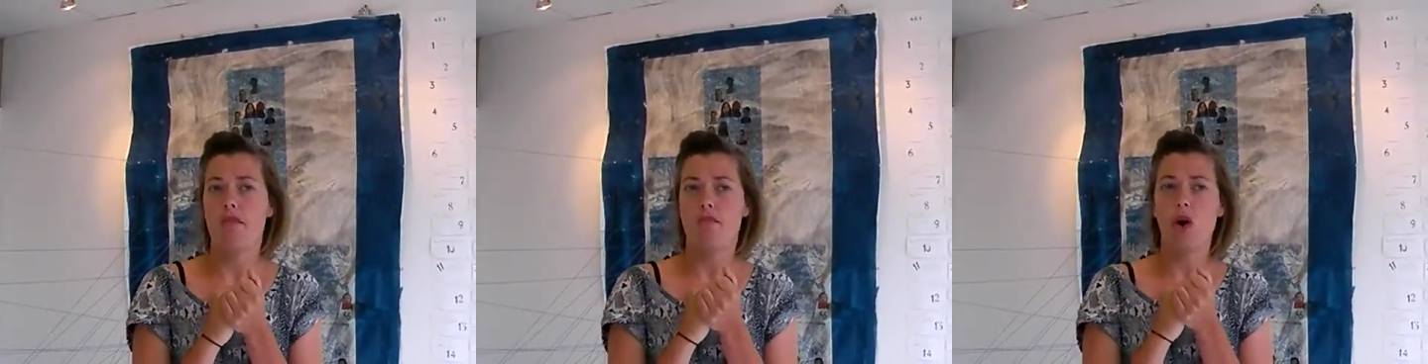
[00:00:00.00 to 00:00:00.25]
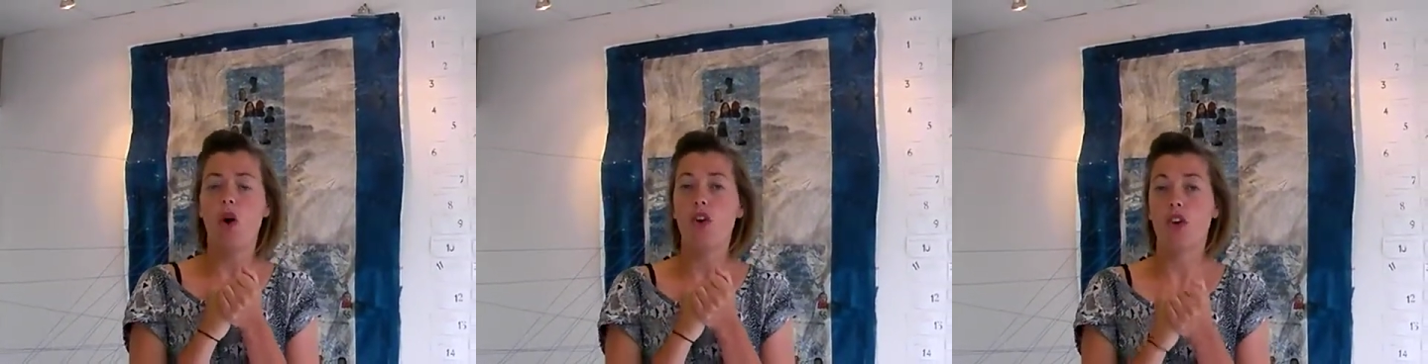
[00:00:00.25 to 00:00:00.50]

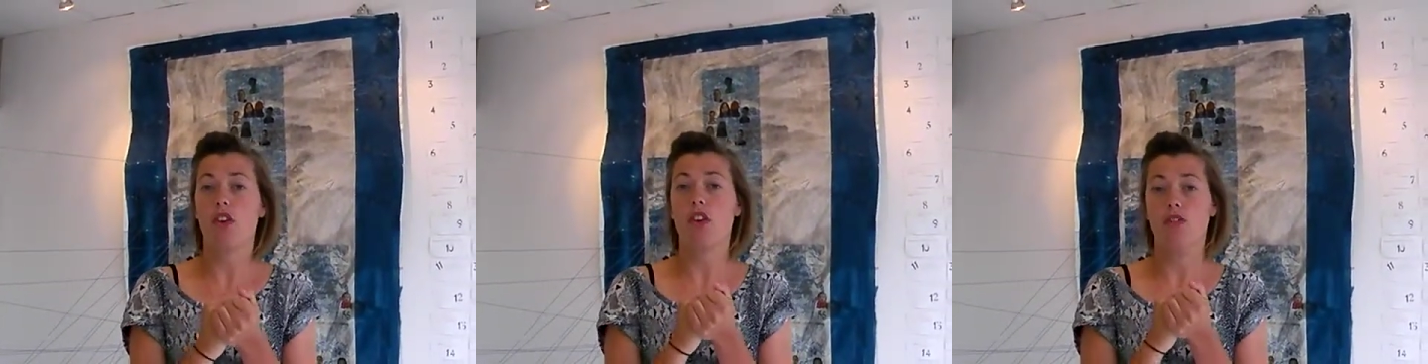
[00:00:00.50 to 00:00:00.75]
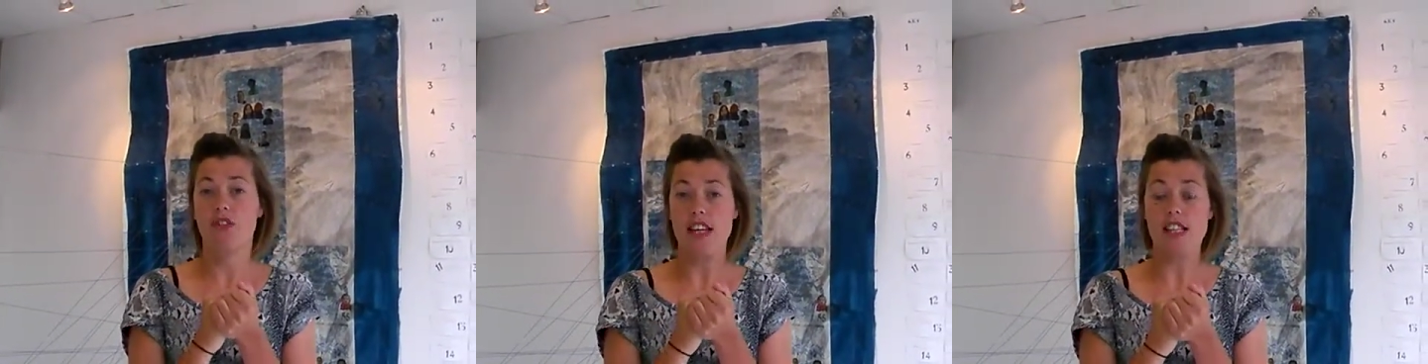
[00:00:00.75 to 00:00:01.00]
on the
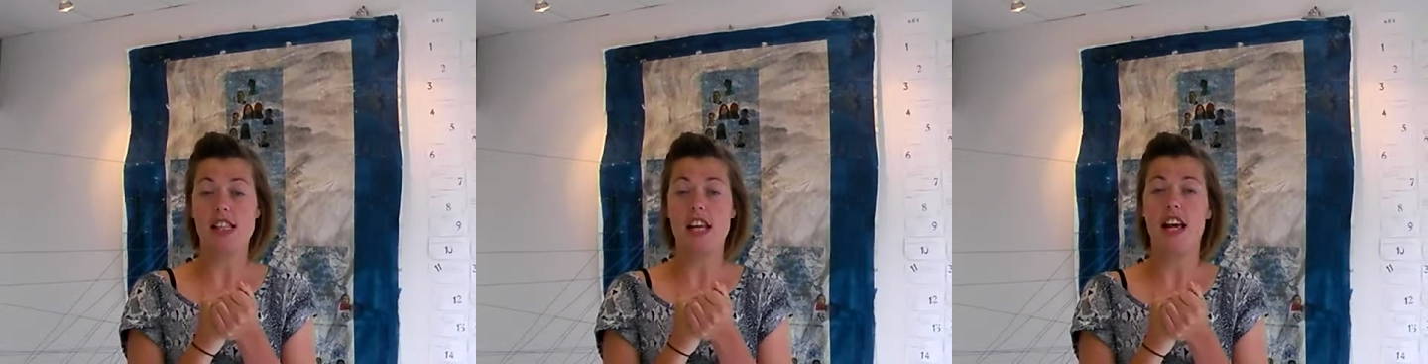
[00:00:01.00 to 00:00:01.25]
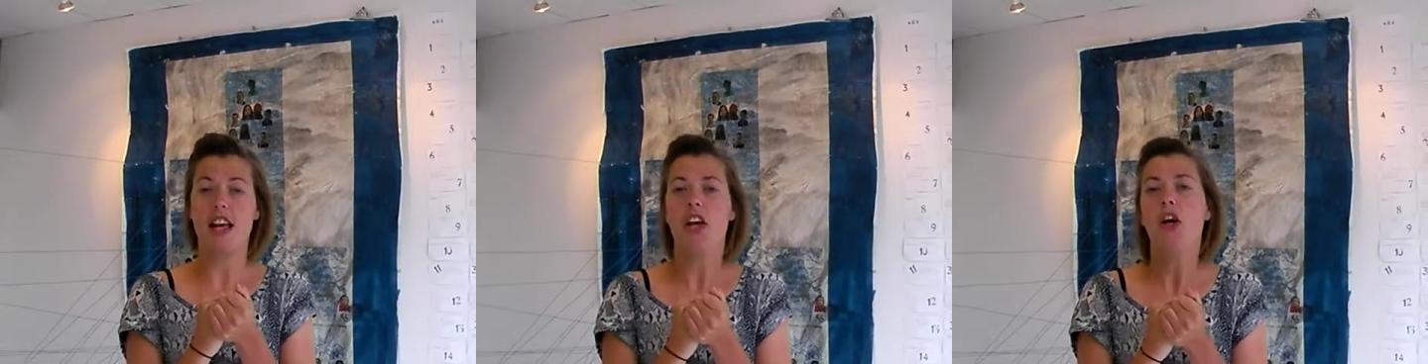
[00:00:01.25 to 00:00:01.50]
Feast
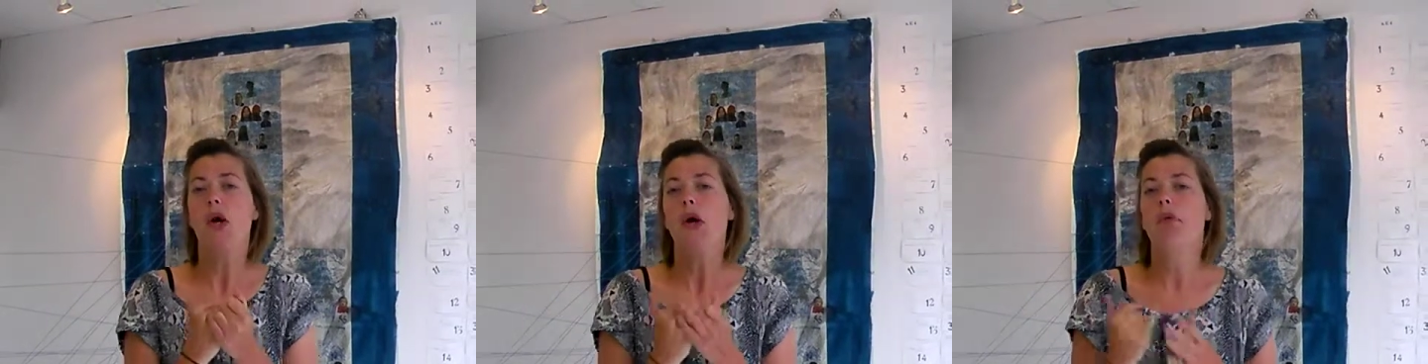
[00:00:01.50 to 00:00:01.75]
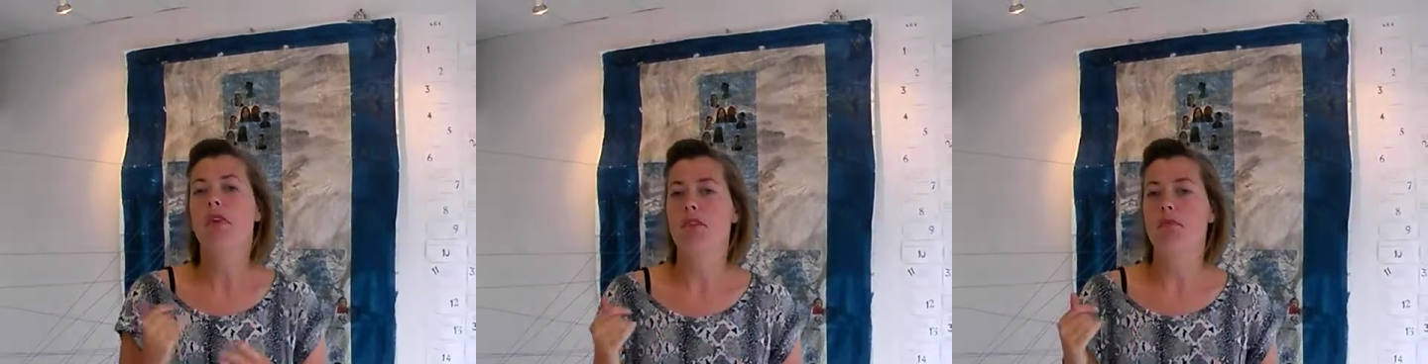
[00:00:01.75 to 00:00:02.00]
day,
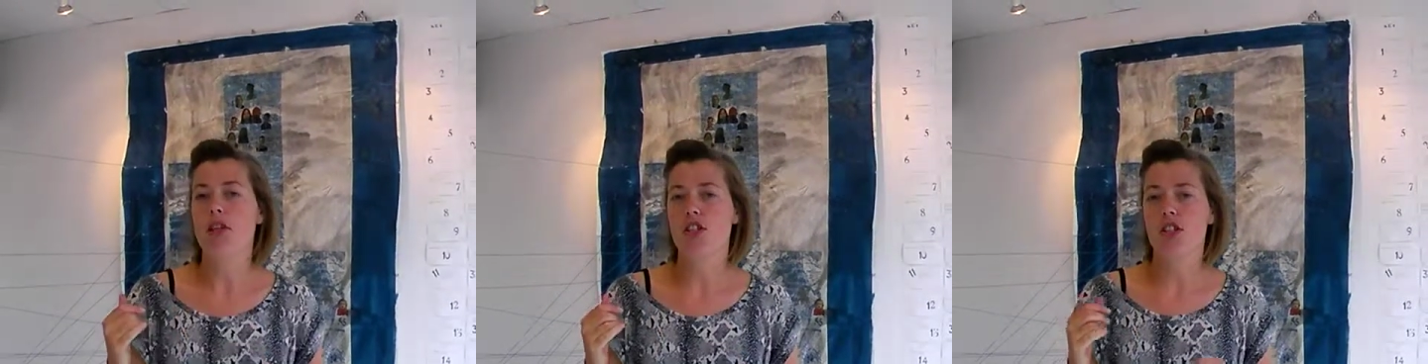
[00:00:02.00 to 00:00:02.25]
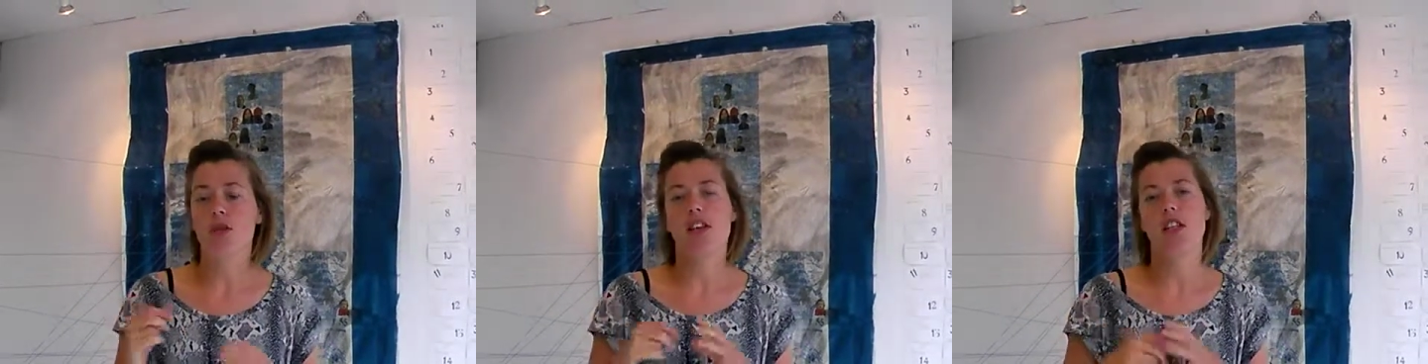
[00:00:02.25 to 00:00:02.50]
we've been
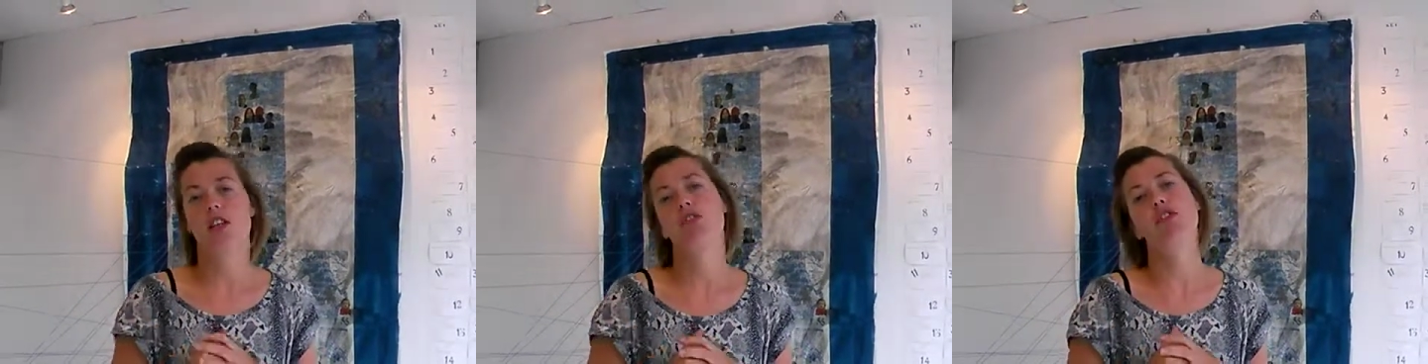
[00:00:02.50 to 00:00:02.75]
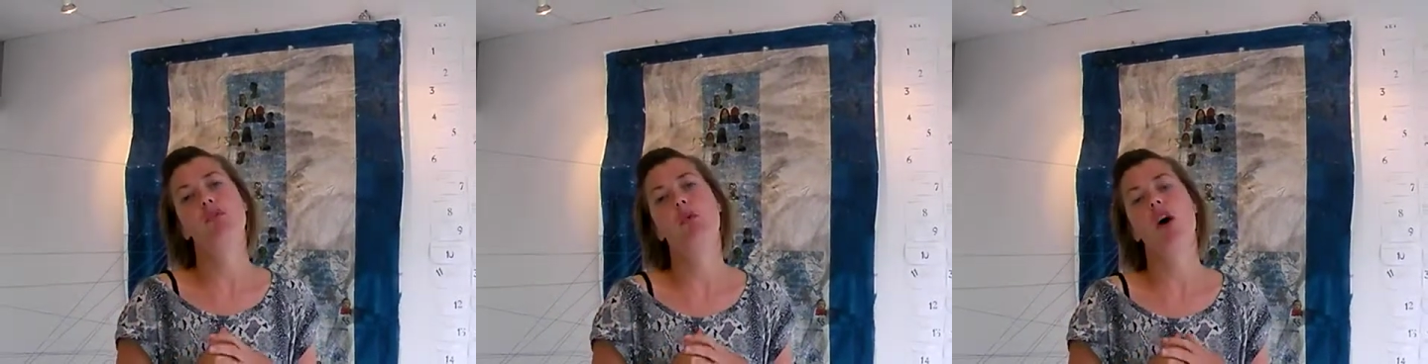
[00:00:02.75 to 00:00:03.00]
doing
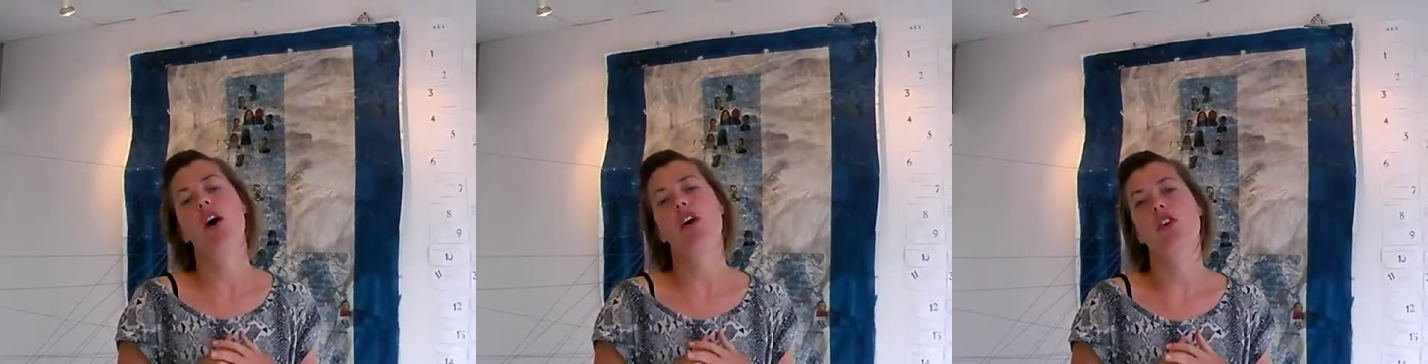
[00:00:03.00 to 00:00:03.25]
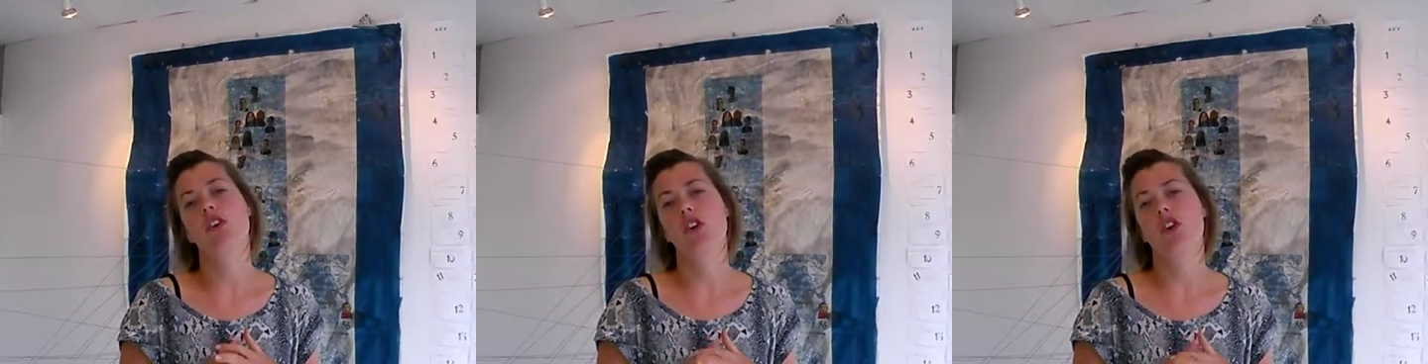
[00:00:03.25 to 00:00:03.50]
different
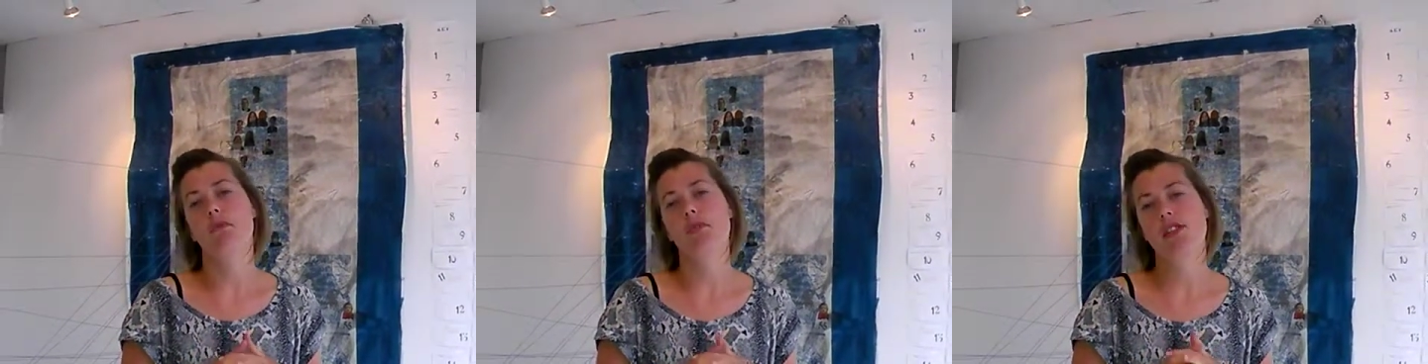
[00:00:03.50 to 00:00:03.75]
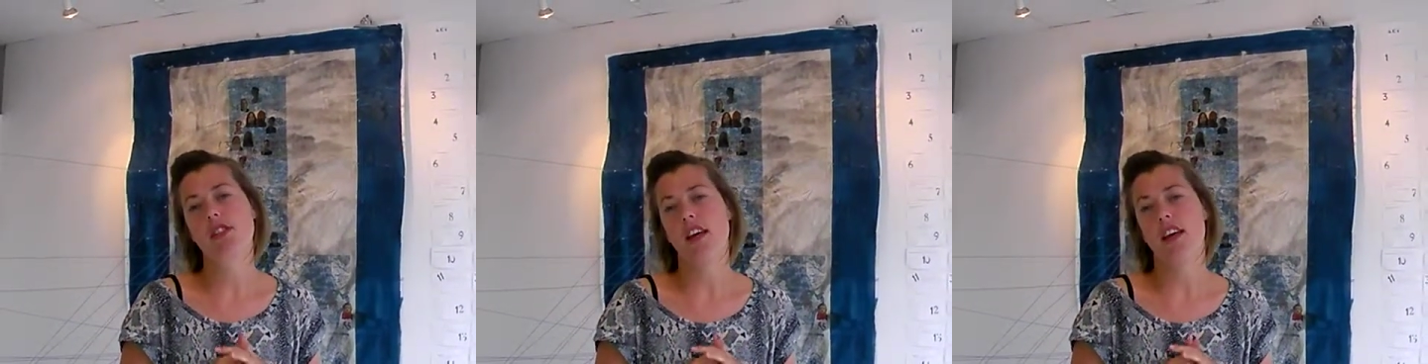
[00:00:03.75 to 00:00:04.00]

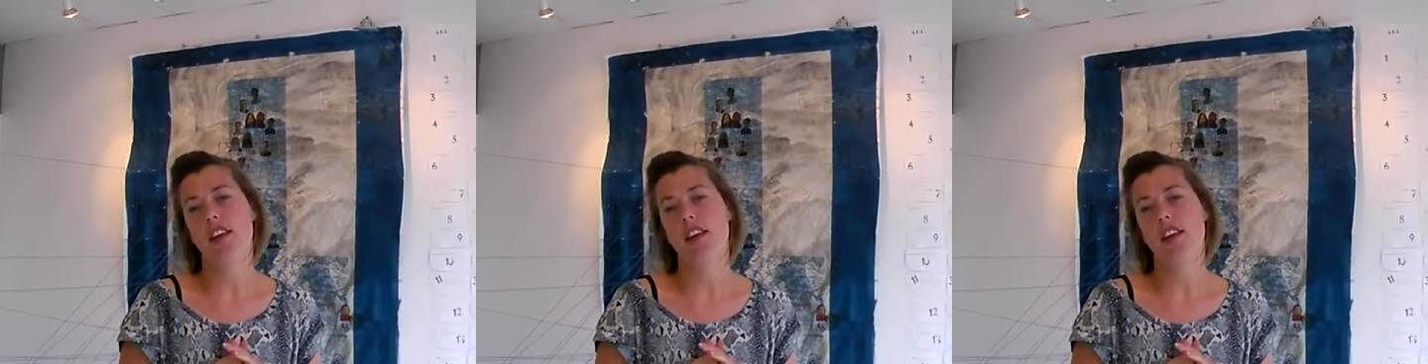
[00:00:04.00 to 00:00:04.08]
workshops